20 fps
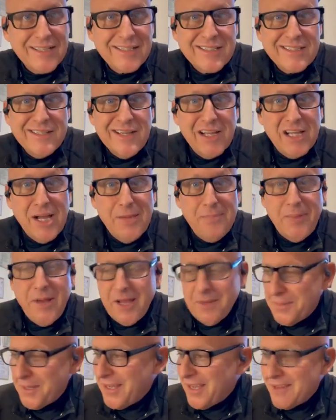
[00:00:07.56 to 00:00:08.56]
snuck up
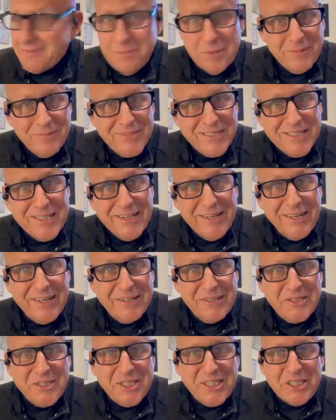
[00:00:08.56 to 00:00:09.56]
on me. I've been sitting
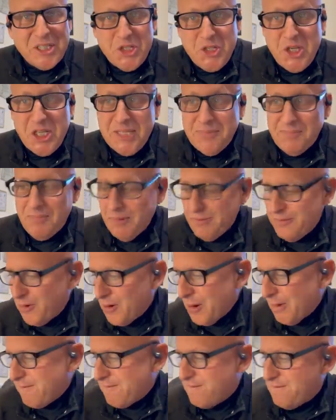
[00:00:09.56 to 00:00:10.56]
here till just
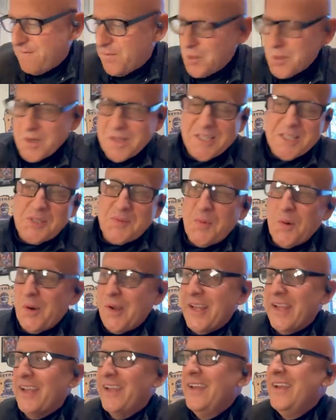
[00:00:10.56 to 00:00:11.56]
before 4 this
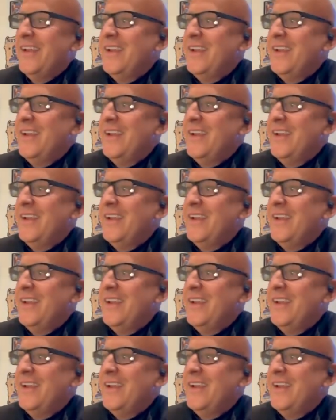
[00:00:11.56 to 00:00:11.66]
morning